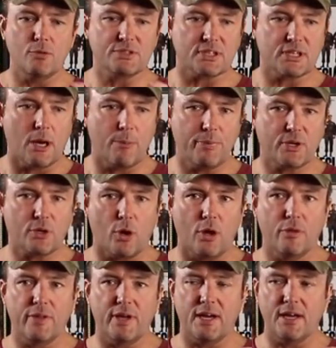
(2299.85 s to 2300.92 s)
it's a company
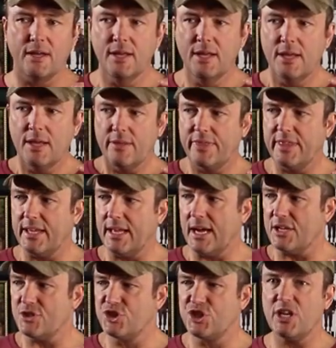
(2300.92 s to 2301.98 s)
called the
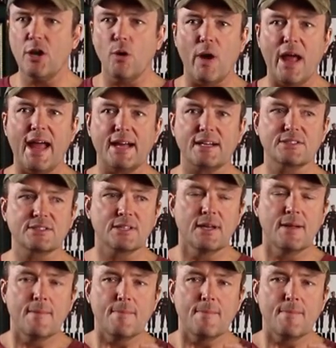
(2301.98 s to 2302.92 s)
GeoX.